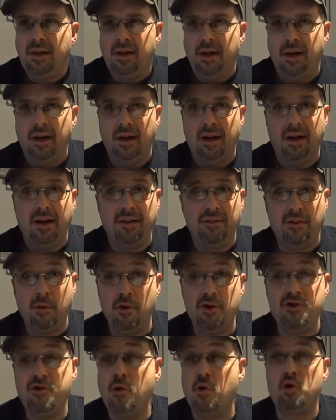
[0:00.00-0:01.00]

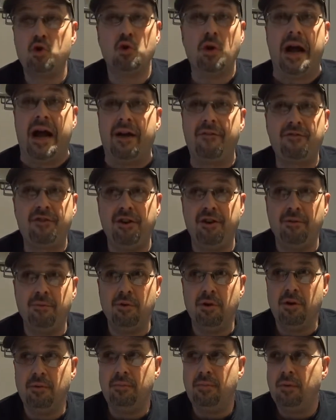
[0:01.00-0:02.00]
There's no draft in a
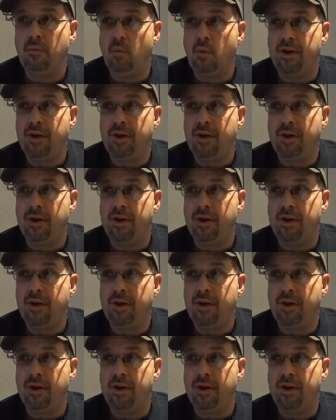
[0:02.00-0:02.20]
room.